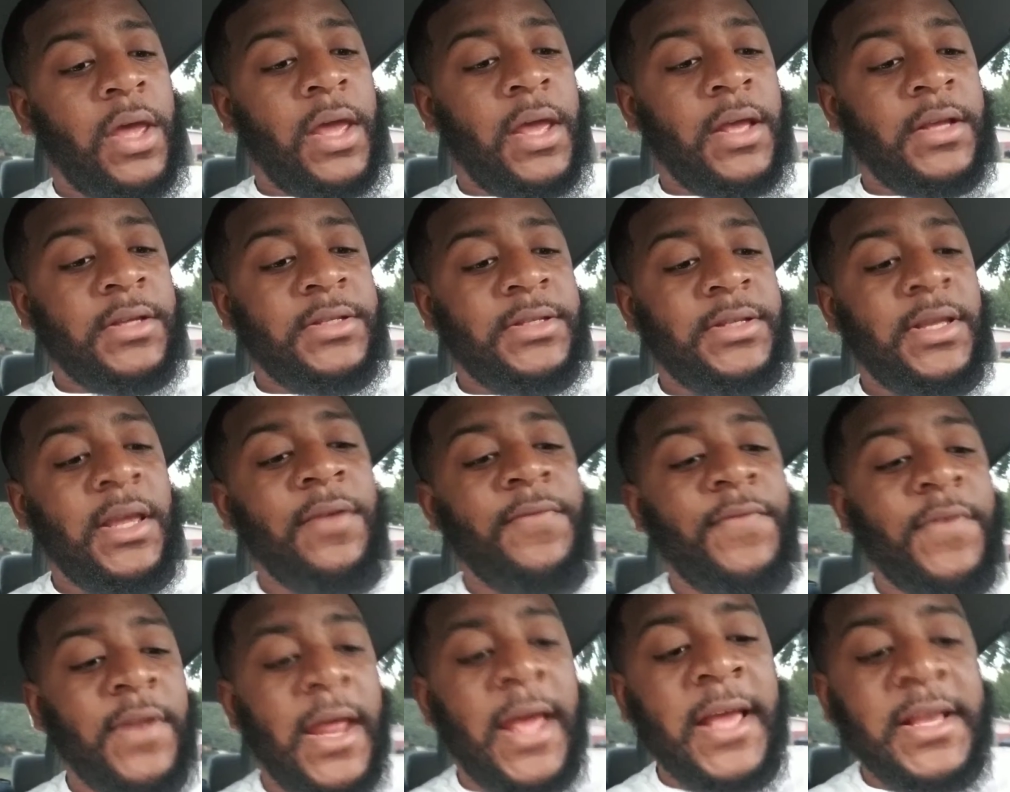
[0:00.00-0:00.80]

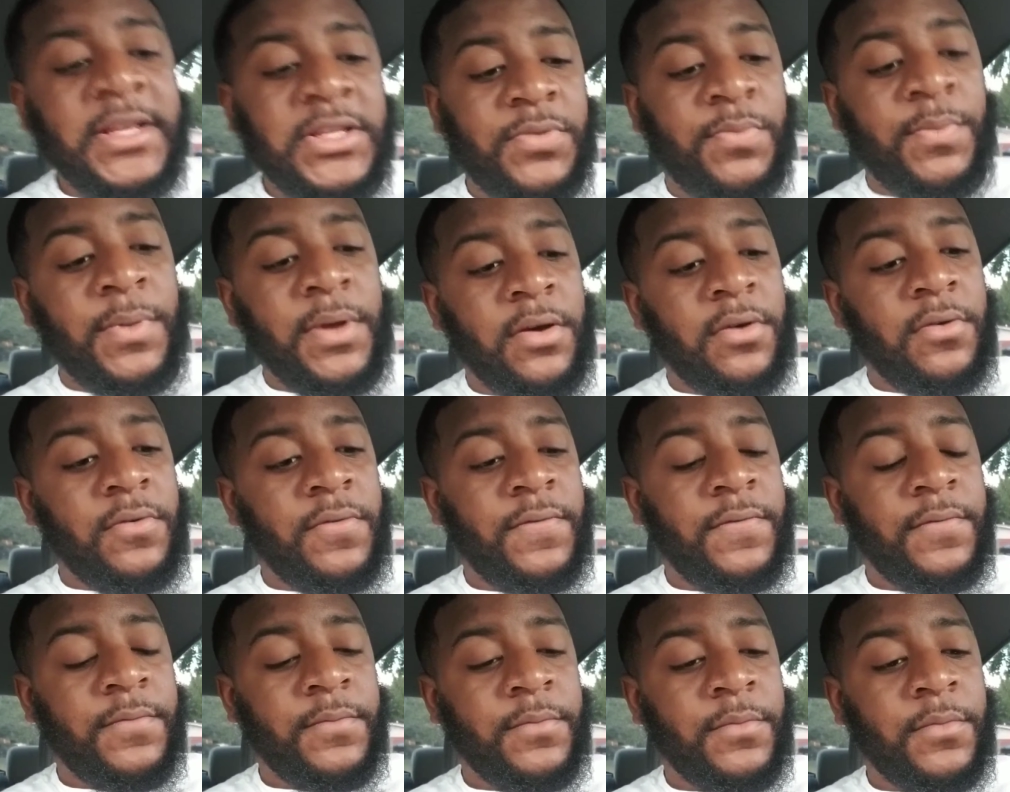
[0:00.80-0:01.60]
Stephen A. Smith
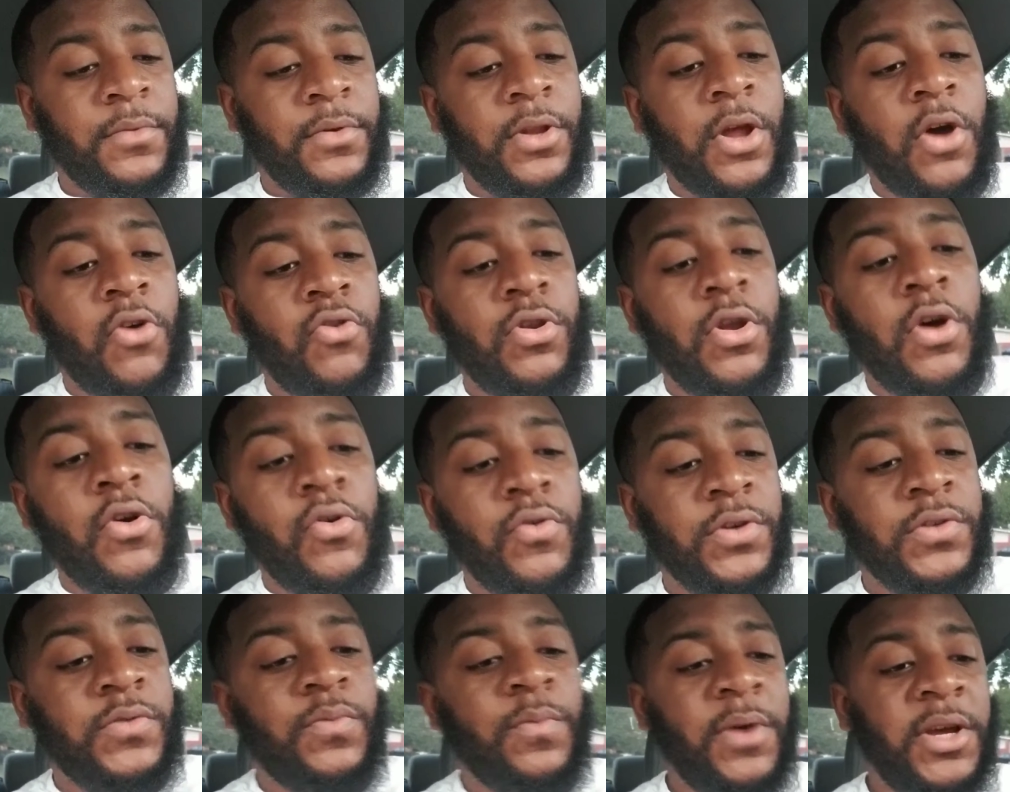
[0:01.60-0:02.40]
don't know
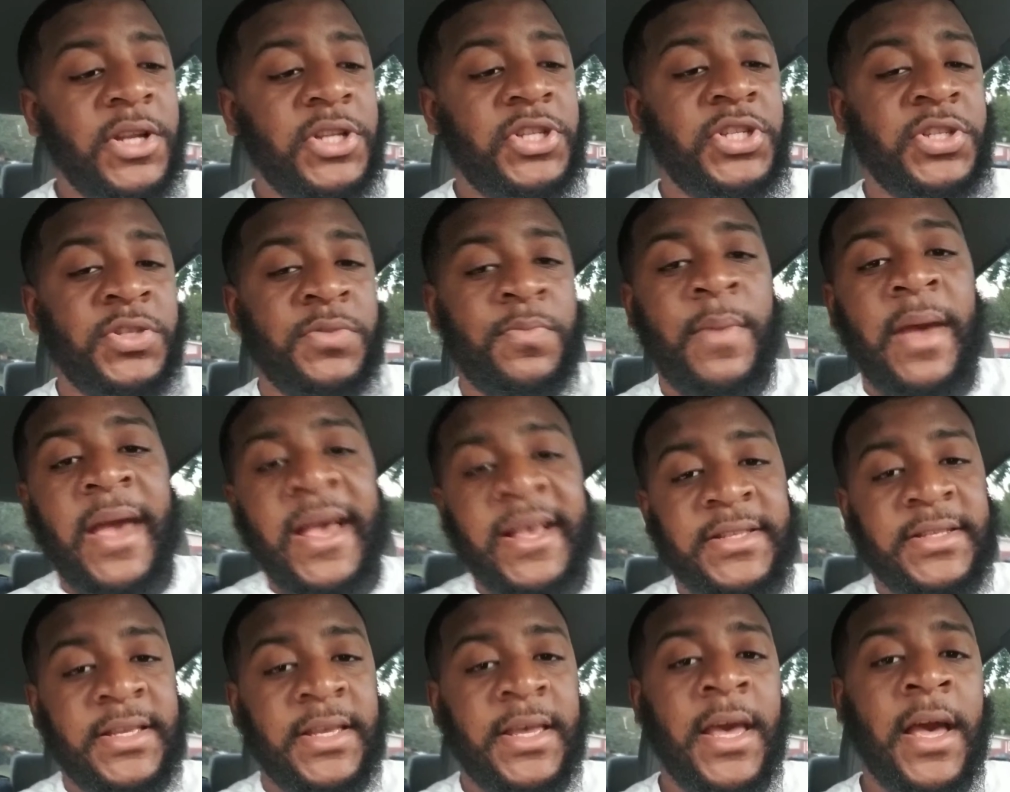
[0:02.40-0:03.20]
as much as
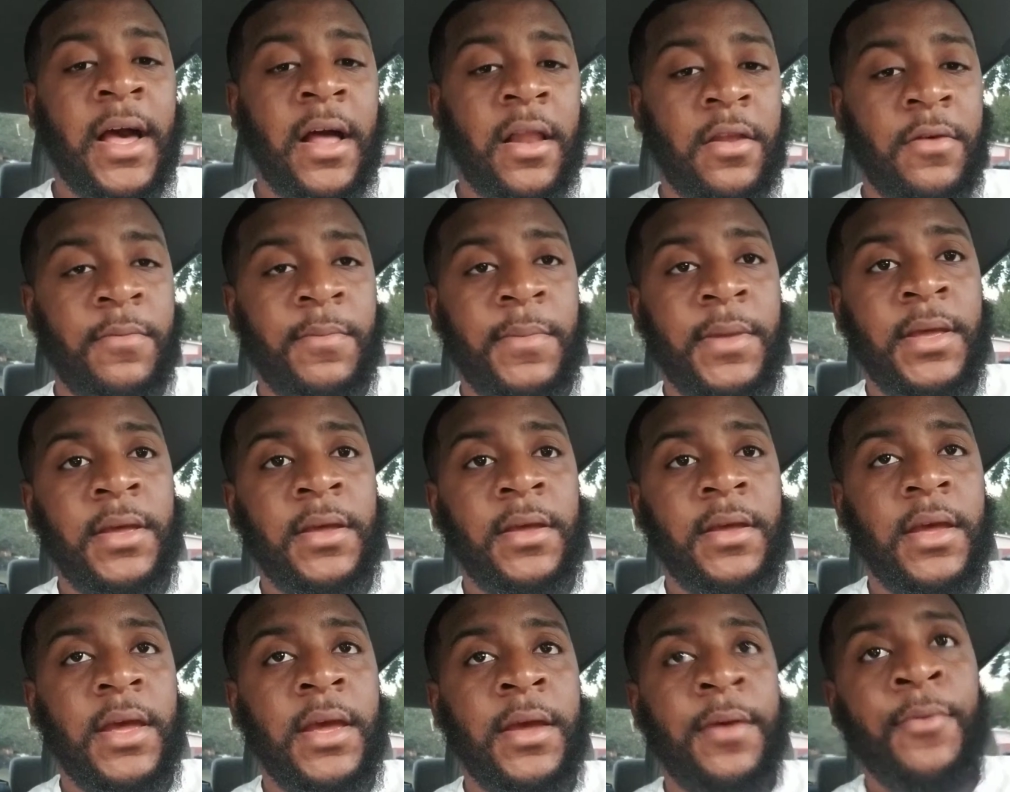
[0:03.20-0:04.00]
Max Kellerman
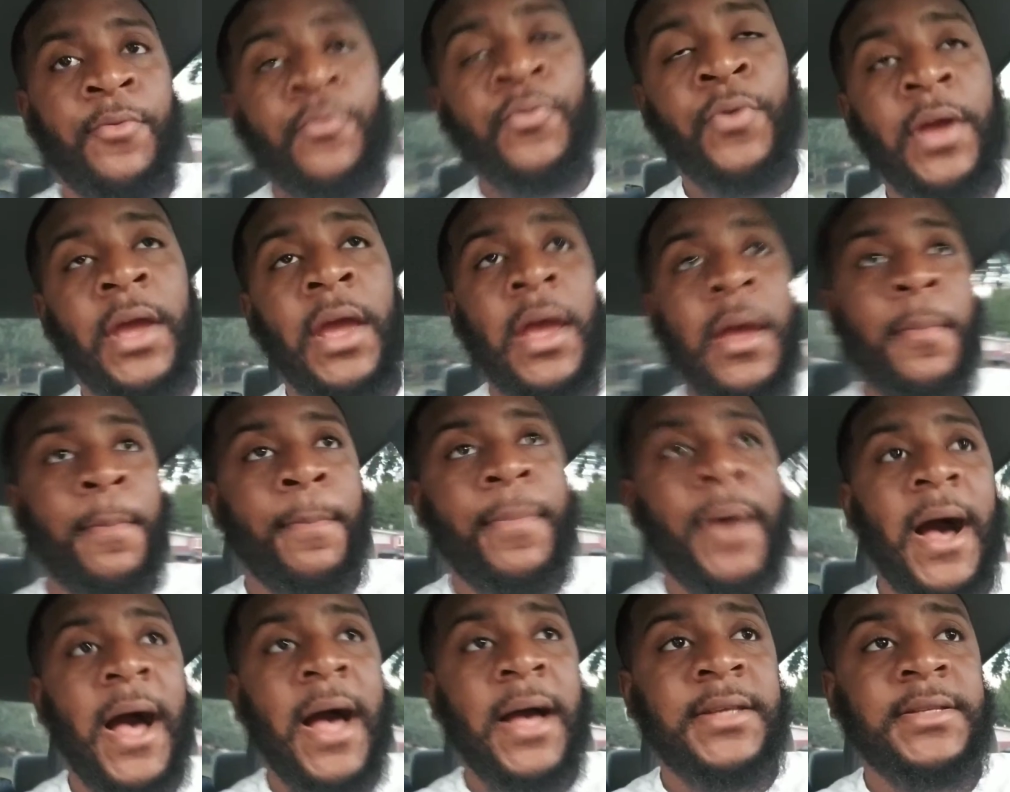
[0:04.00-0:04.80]
in
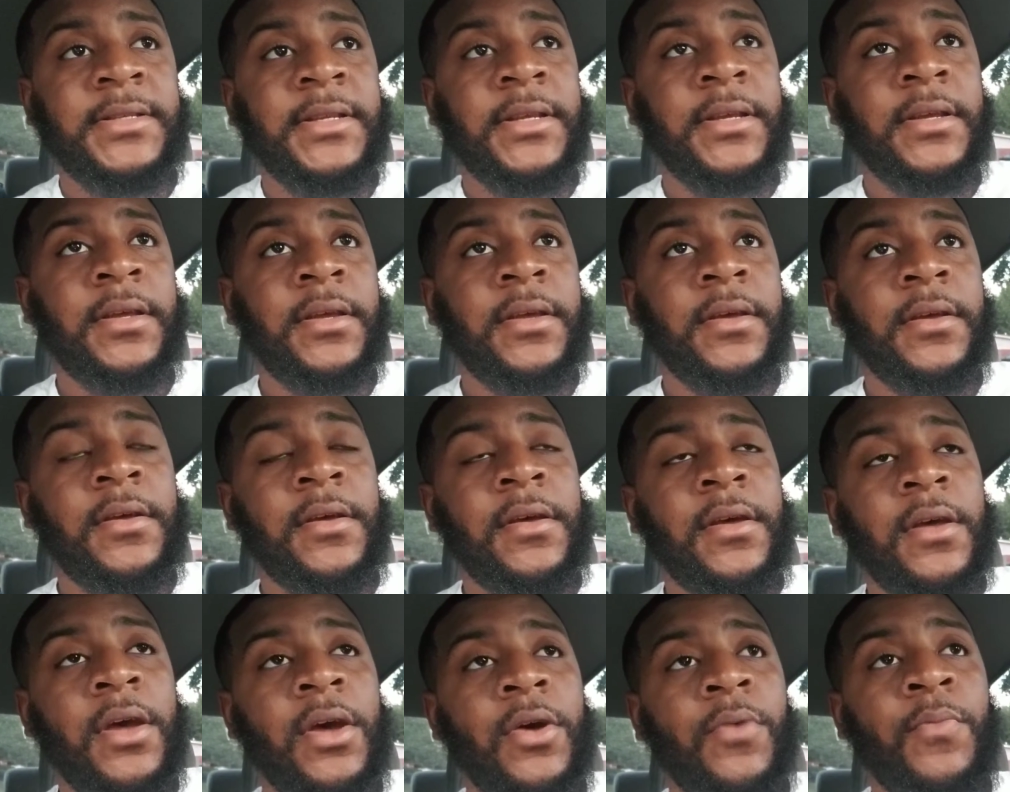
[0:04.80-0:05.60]
boxing,
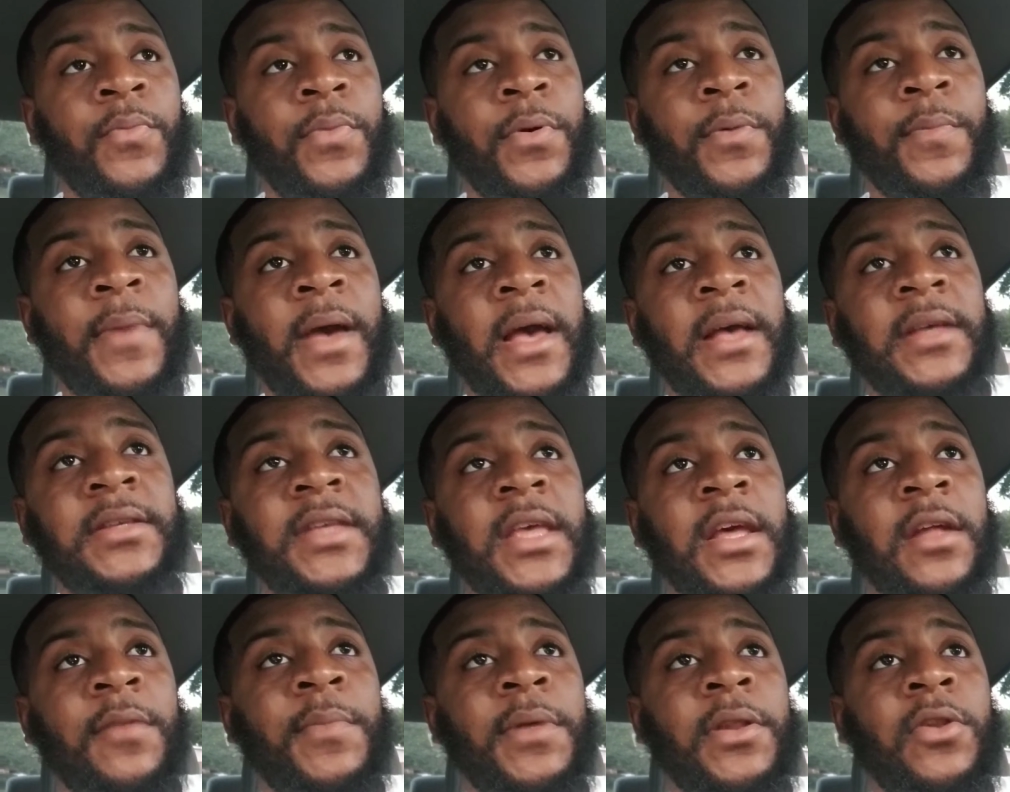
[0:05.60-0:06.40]
but Max
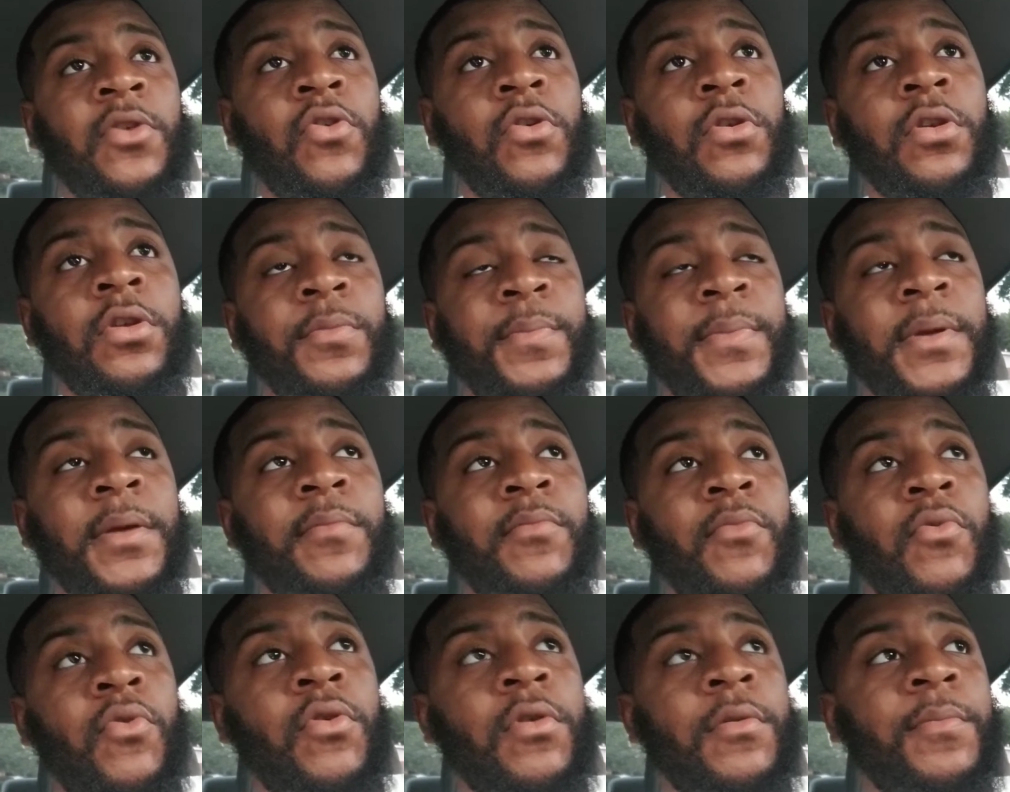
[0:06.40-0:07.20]
Kellerman know a little bit
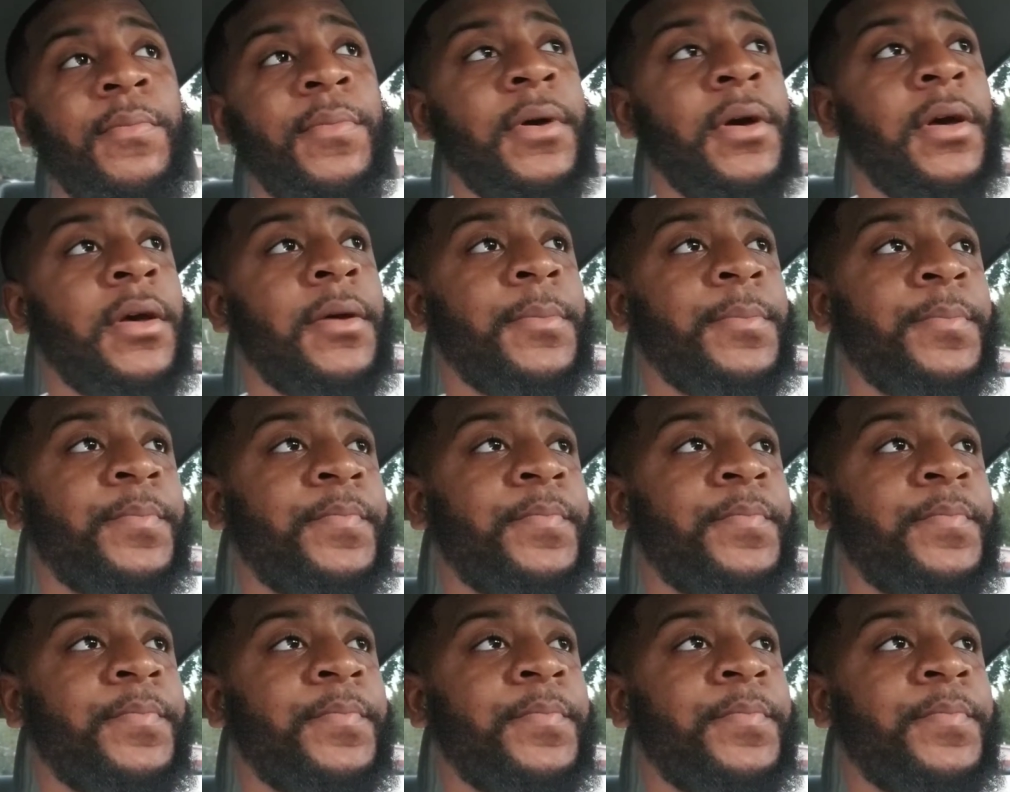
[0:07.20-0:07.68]
more. But